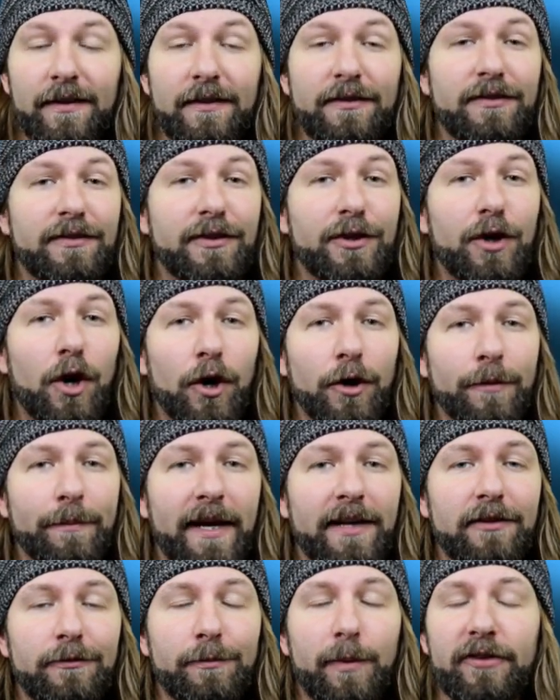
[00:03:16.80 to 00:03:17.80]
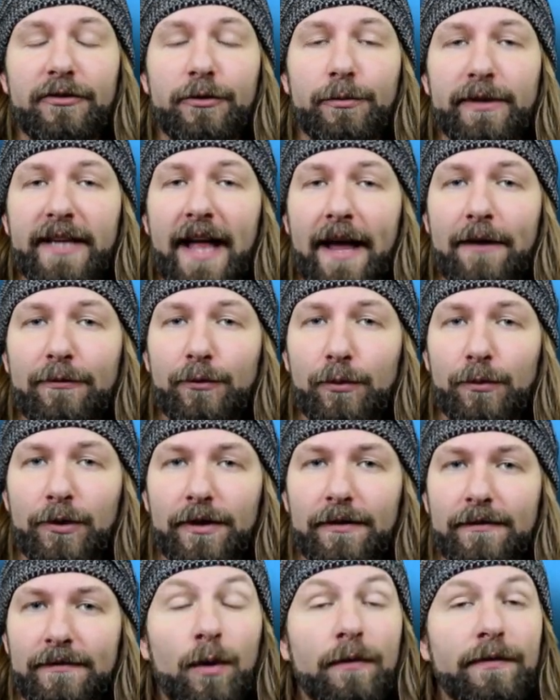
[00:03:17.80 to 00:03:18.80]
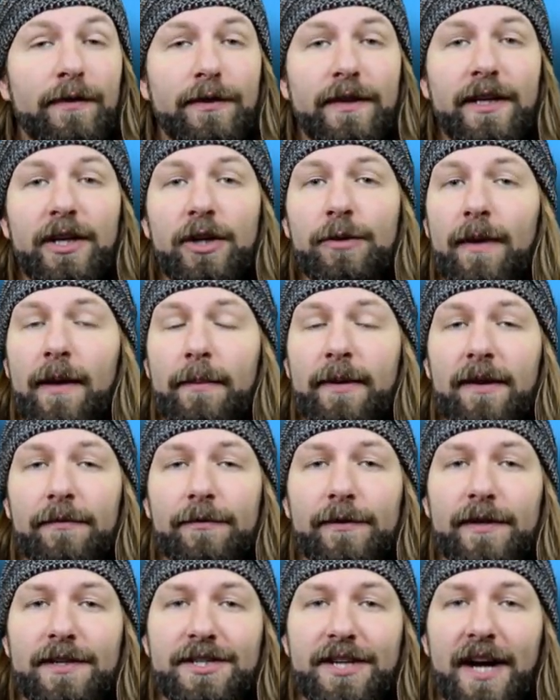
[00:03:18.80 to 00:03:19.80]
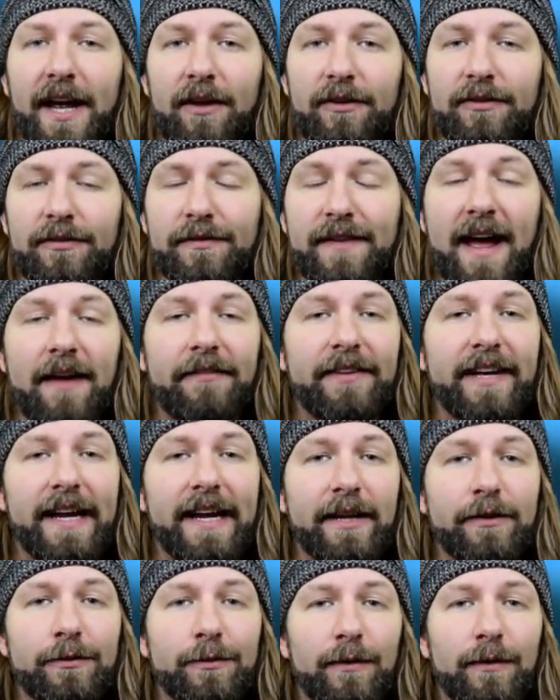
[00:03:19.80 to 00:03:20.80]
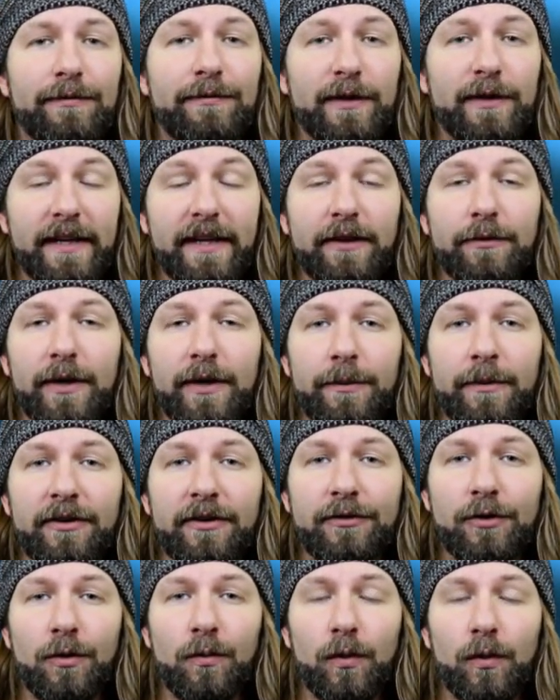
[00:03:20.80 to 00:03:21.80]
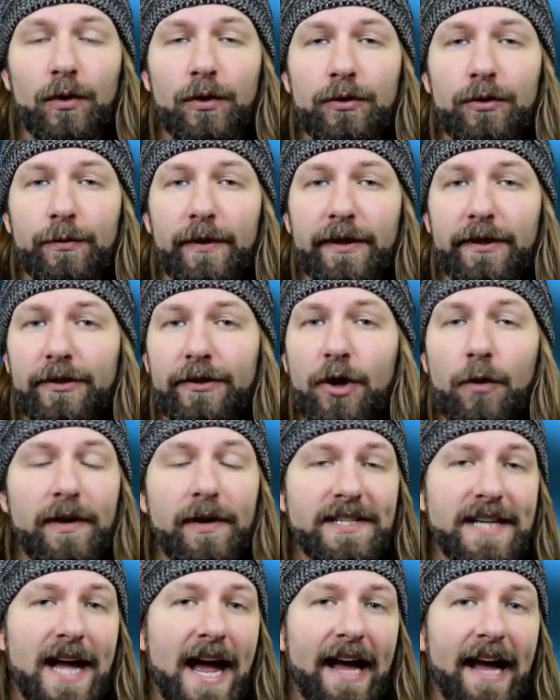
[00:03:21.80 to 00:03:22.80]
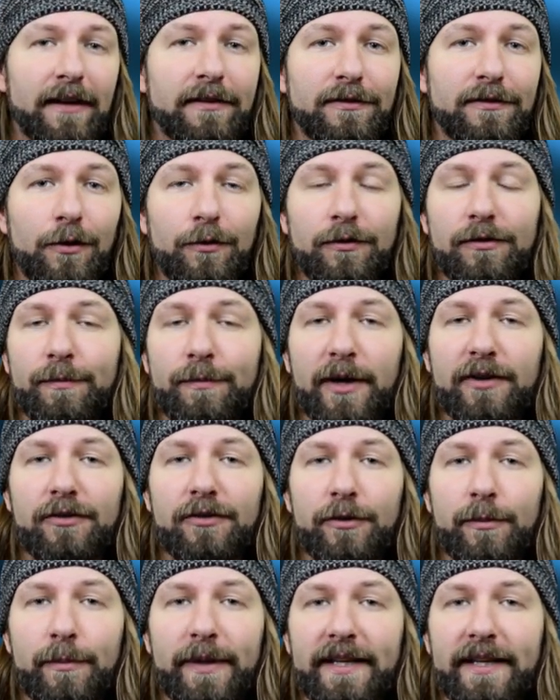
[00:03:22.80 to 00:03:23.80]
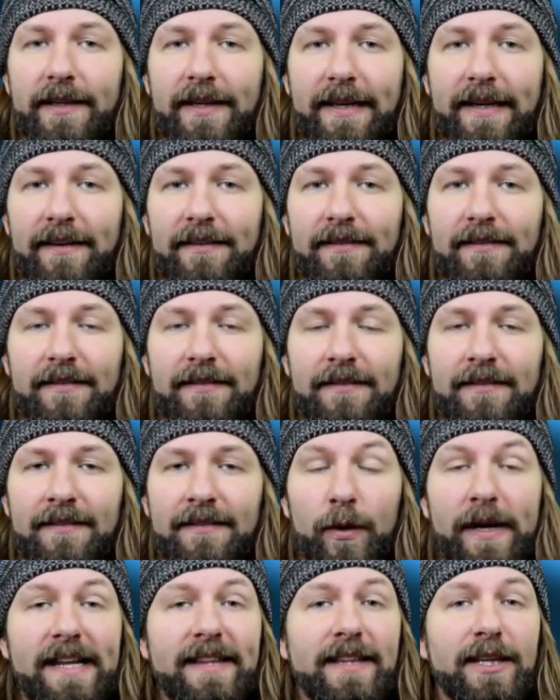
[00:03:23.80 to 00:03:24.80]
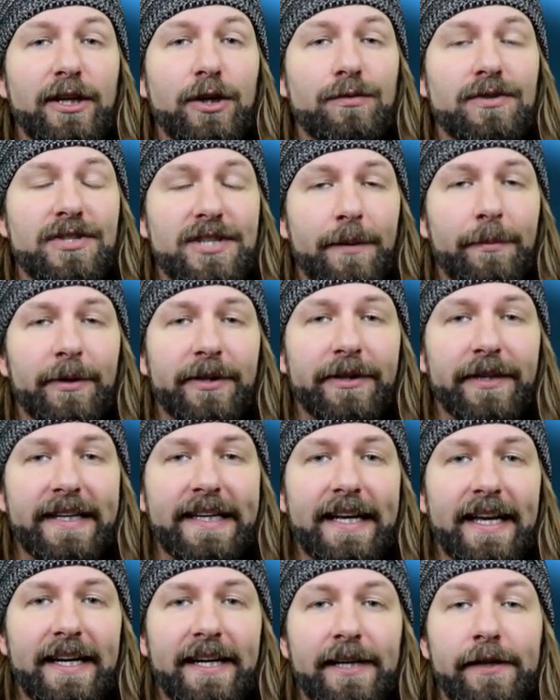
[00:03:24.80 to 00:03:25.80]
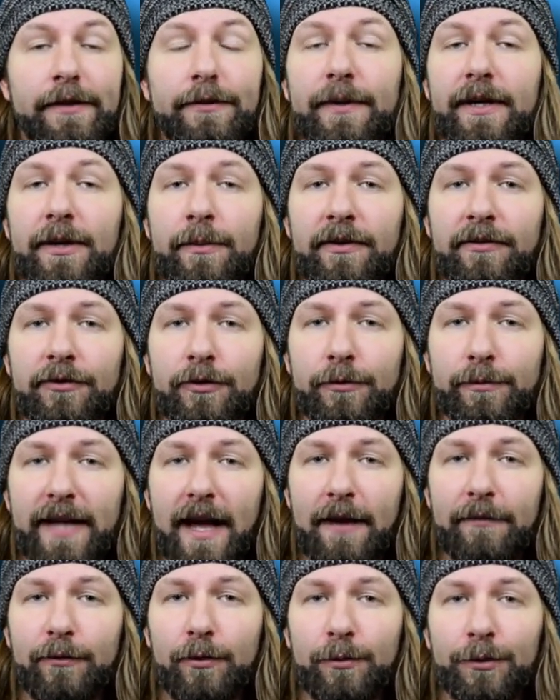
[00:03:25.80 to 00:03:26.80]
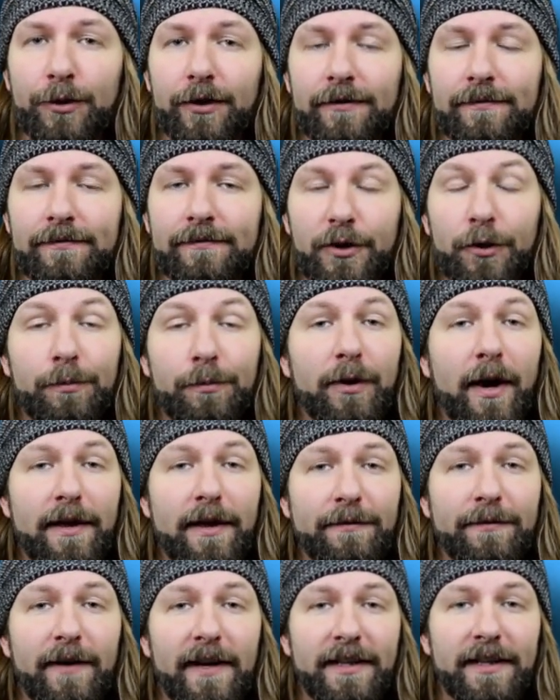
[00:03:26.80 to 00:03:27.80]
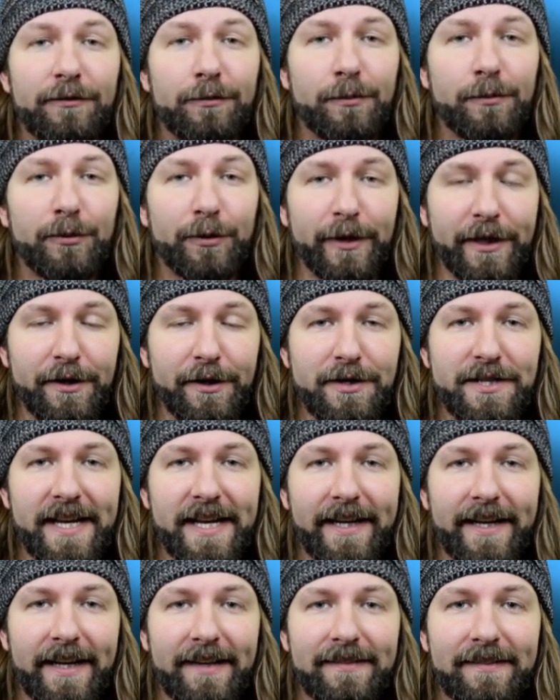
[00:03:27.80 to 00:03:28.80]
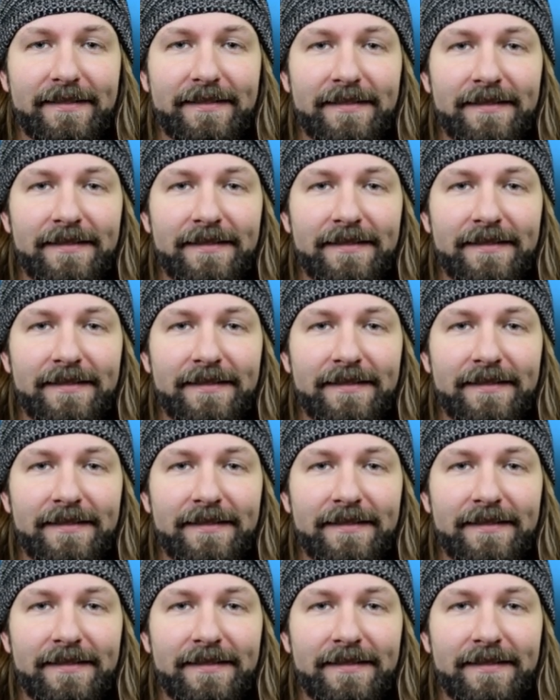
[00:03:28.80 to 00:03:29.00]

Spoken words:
such as a kart-based puzzle platformer, or if you think you might be up for the challenge of navigating through a fully three-dimensional world with no attacks, no special abilities, or anything you'd typically get in a three-dimensional platformer, you'll probably find this one pretty entertaining.